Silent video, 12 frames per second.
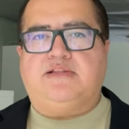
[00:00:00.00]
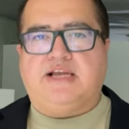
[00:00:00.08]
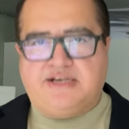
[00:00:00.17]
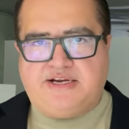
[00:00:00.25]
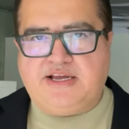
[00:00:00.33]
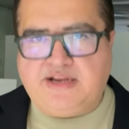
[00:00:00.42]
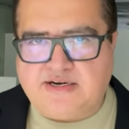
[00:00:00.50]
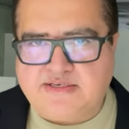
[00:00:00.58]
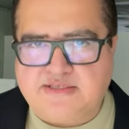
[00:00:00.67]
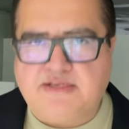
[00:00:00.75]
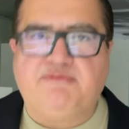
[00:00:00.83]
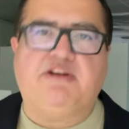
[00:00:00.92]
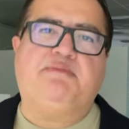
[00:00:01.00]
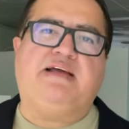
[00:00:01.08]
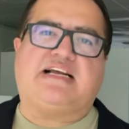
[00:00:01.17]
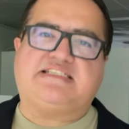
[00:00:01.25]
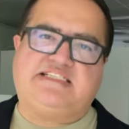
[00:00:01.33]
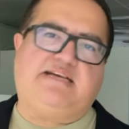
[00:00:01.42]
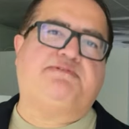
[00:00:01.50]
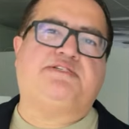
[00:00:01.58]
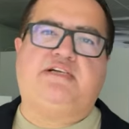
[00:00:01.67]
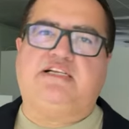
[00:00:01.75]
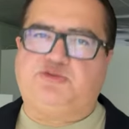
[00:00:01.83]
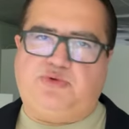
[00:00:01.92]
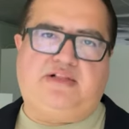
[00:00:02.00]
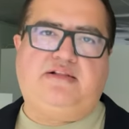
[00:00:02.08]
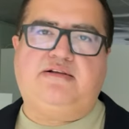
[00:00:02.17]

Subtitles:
The interiors will be exceptional as well.